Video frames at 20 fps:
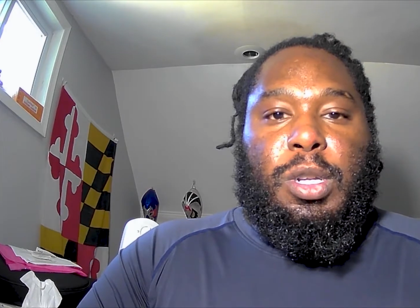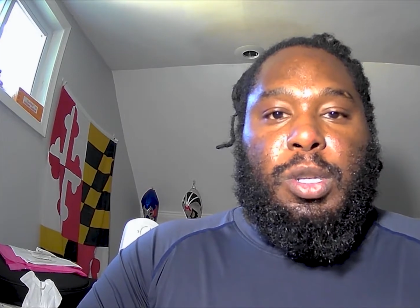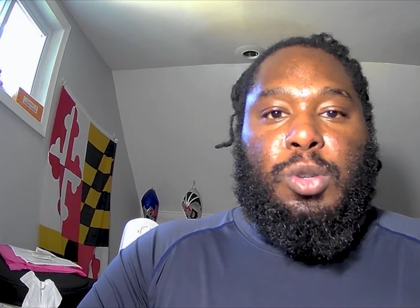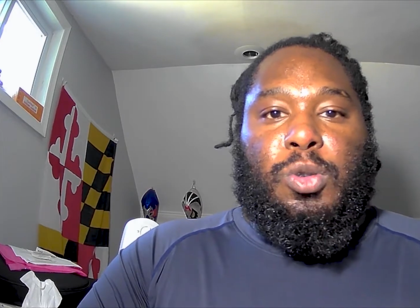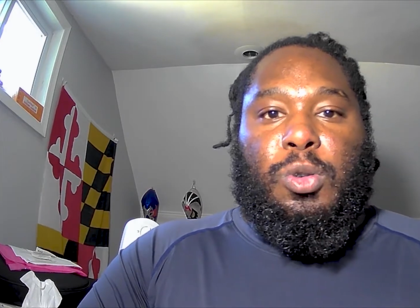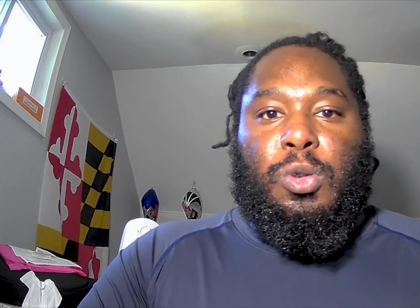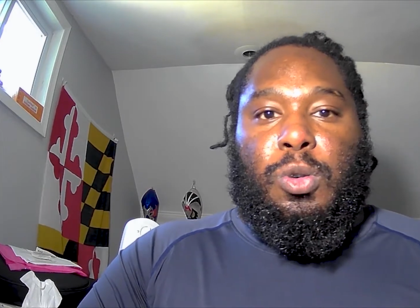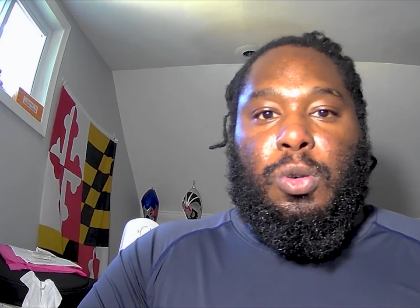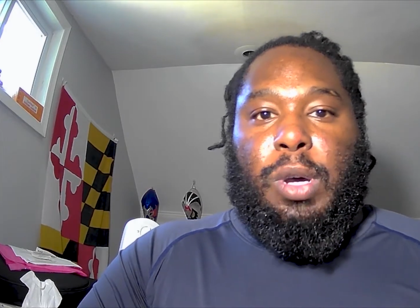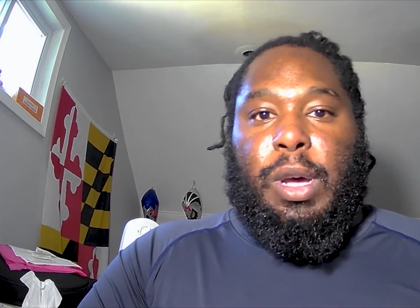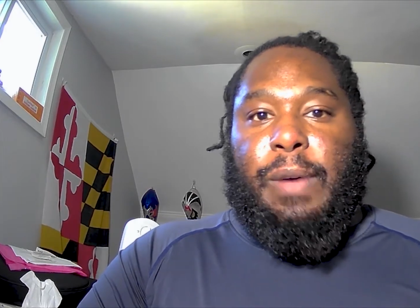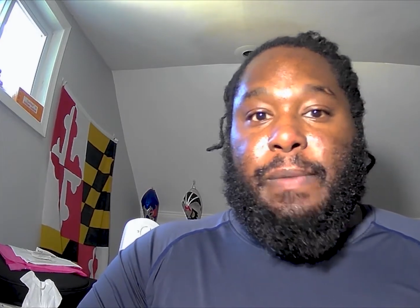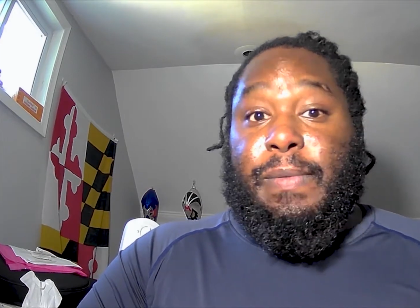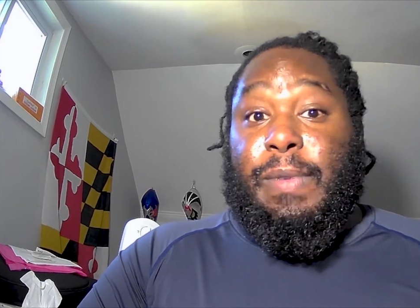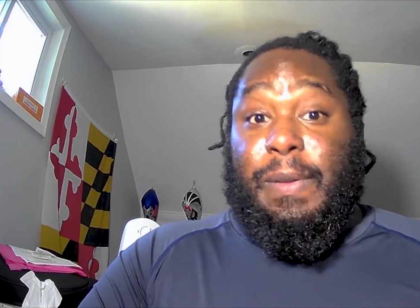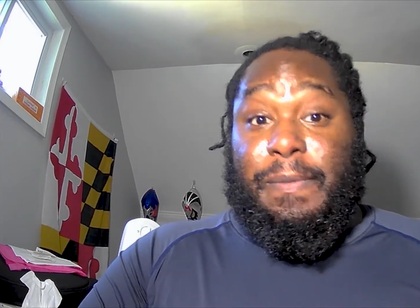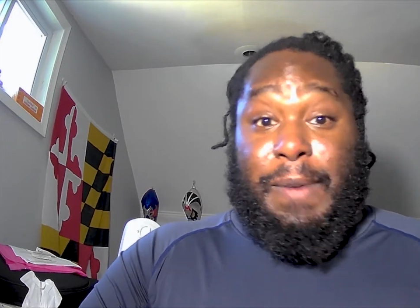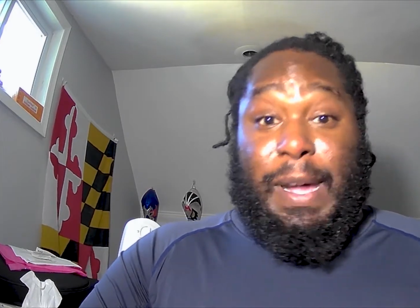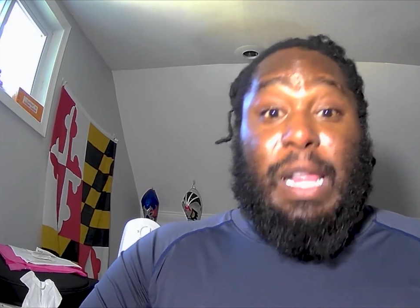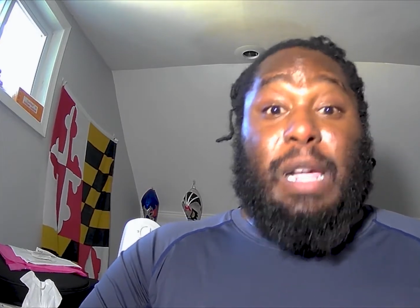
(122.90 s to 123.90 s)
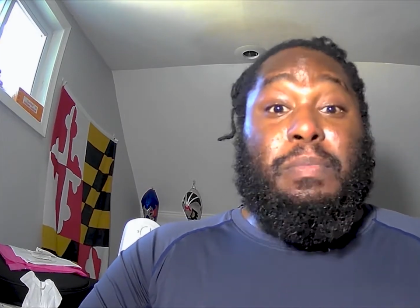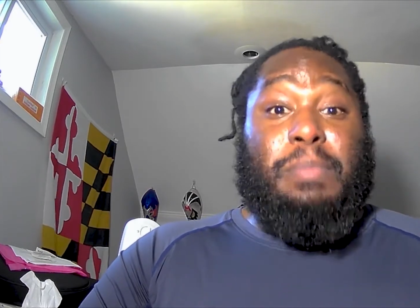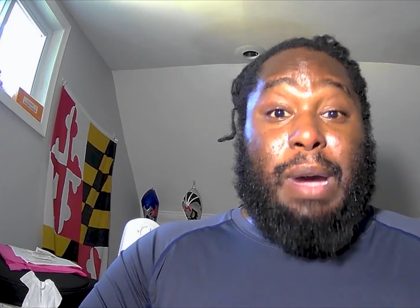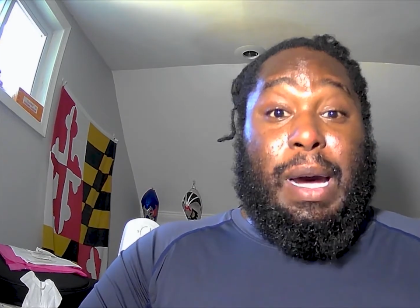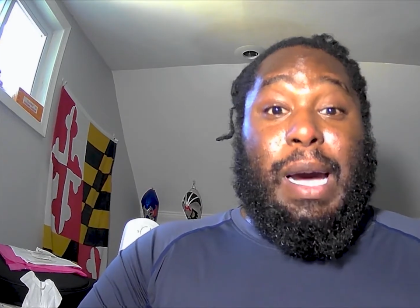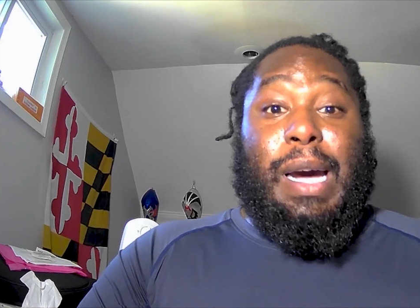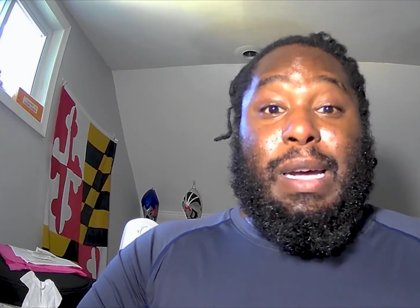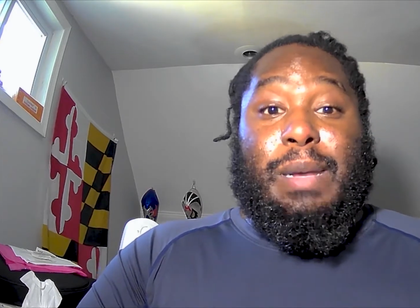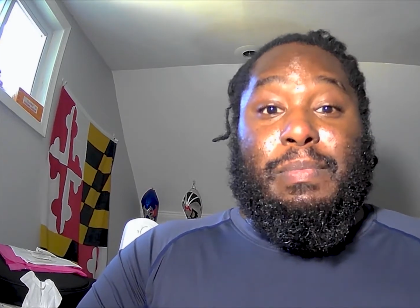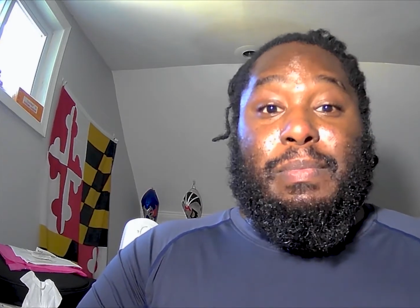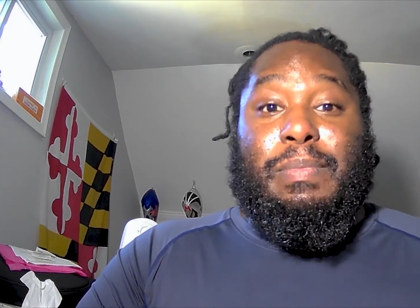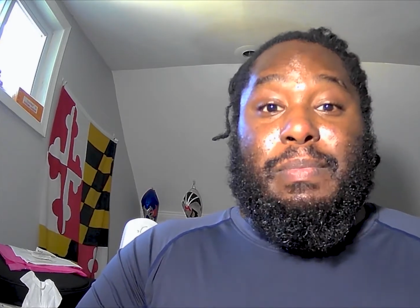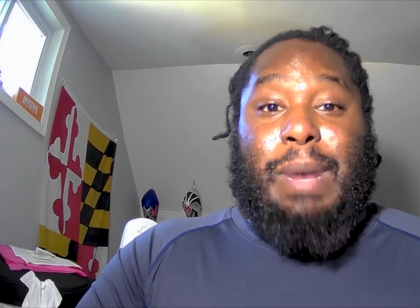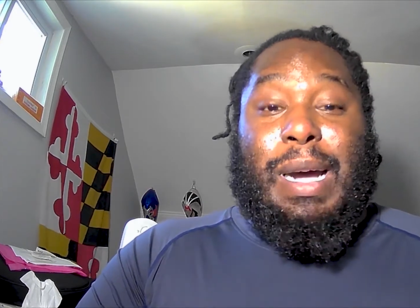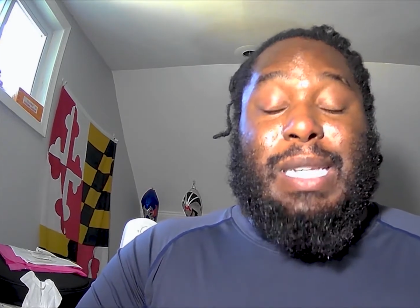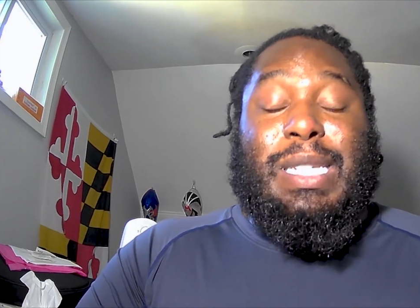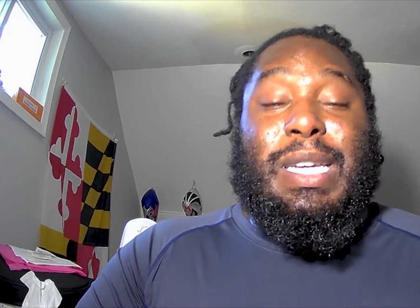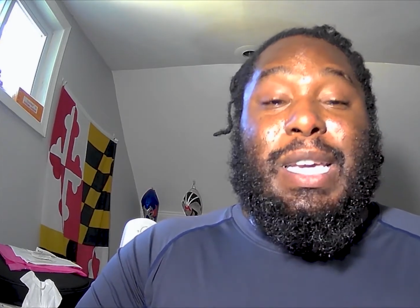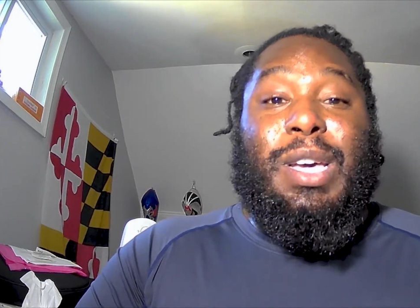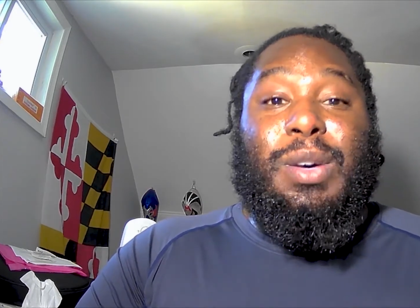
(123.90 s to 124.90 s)
to have developed my
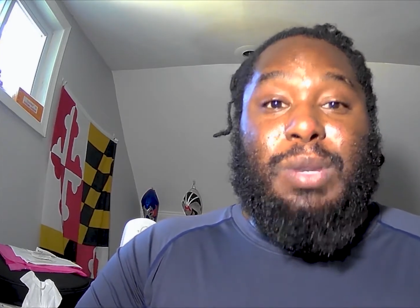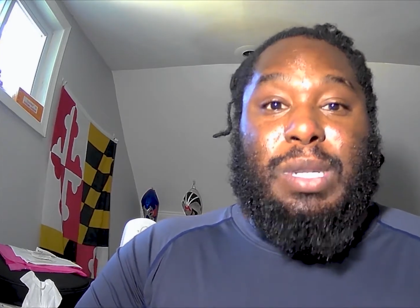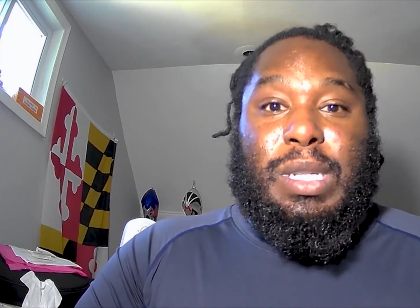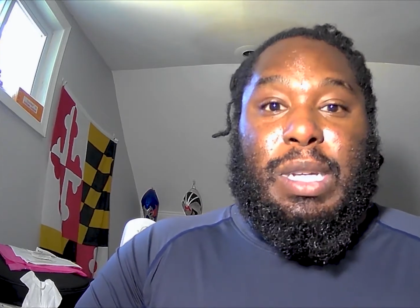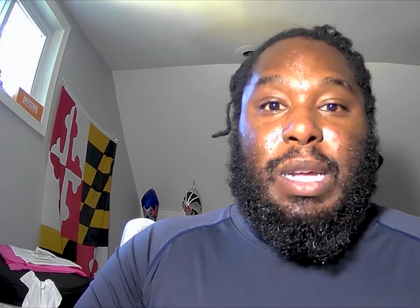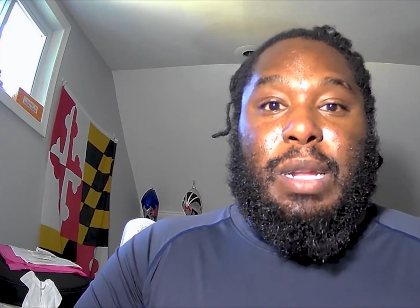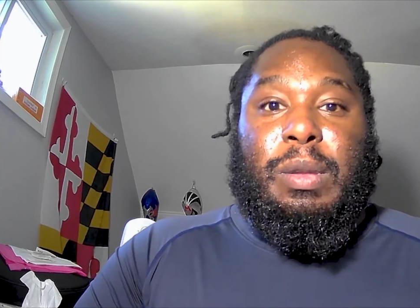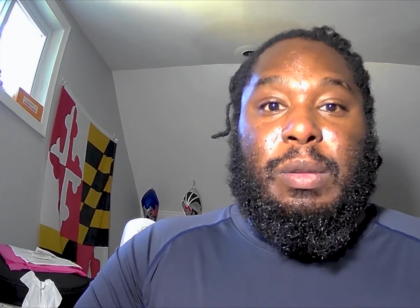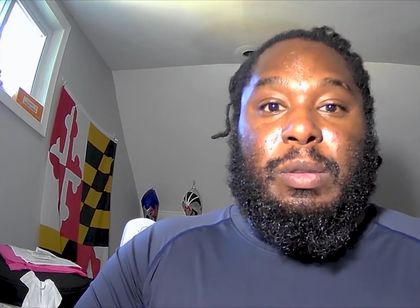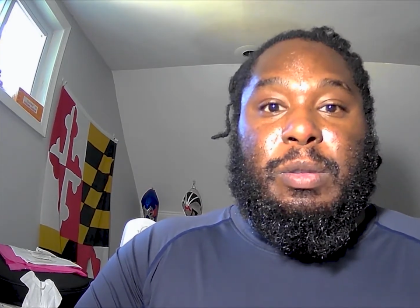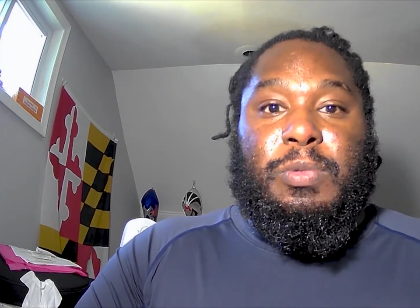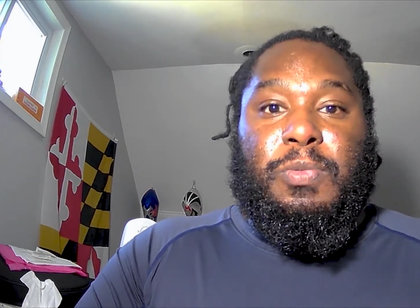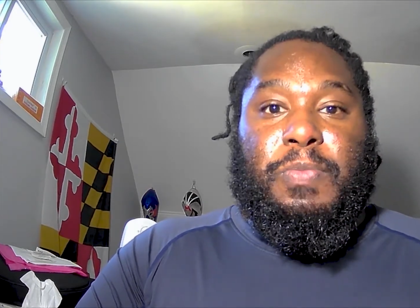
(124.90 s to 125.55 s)
skills in,